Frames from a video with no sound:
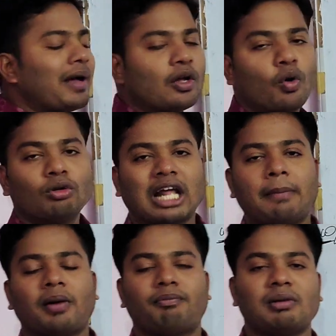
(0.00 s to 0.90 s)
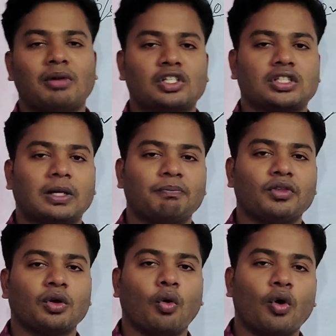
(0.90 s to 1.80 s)
by O type of emulsion.
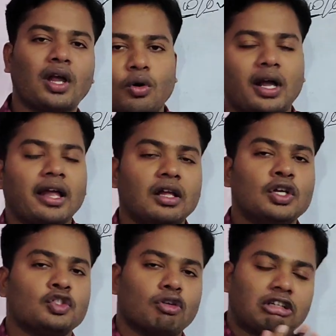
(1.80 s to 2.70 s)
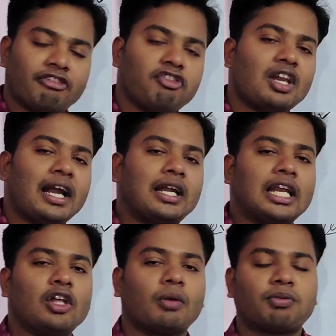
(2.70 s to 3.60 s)
Okay, so
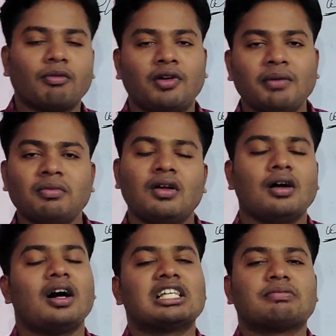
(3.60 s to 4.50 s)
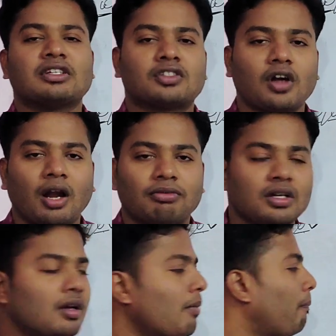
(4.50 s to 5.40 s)
definitely your problem has been
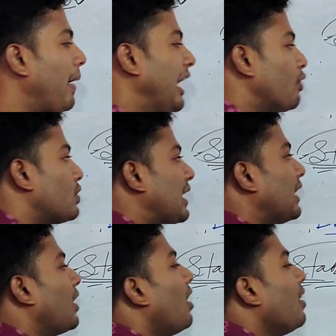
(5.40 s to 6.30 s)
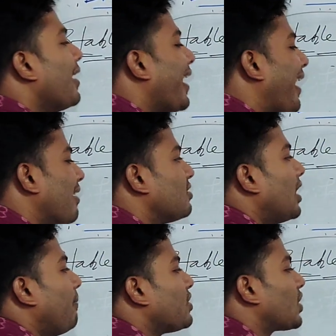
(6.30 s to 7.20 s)
solved by using the
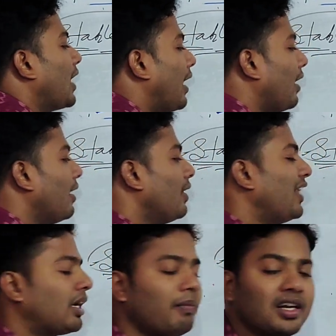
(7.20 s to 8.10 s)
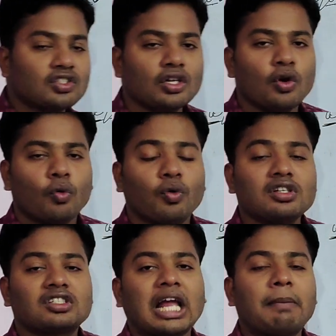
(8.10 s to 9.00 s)
HLB scale. That means
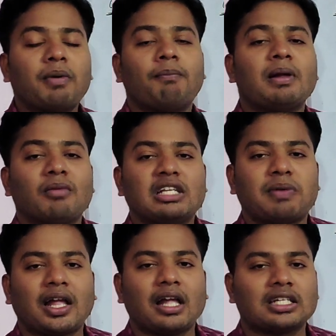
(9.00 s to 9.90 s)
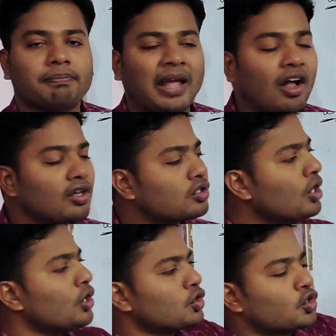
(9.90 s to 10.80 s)
which type of emulsifying agent, because
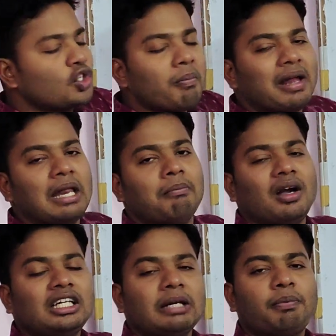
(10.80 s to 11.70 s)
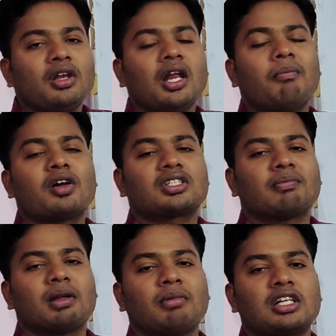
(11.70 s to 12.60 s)
so many multiple numbers
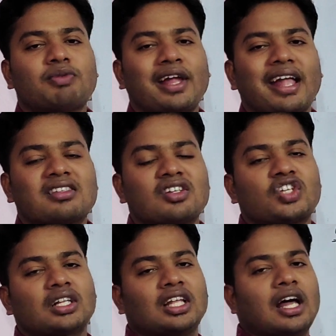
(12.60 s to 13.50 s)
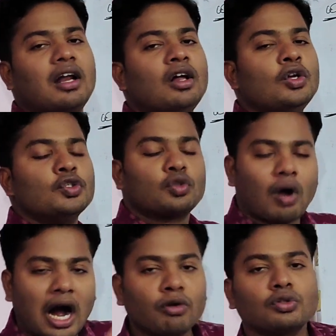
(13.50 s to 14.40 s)
of emulsifying agents are there.
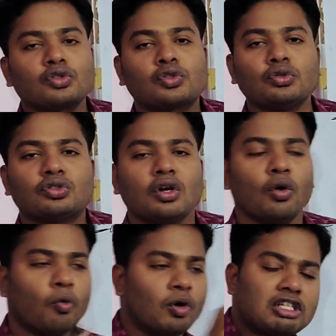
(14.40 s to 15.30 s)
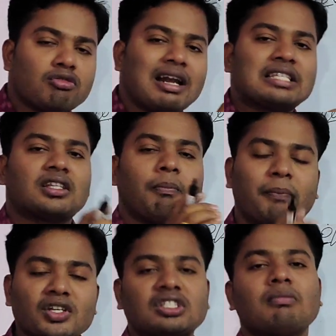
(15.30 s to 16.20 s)
So how to choose which one is the
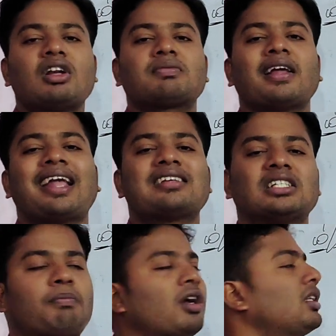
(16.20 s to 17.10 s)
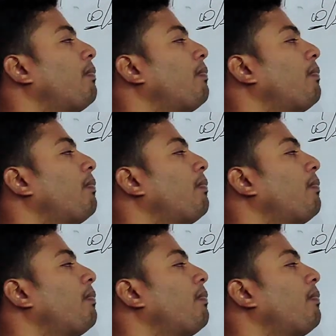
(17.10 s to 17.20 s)
best emulsifying agent for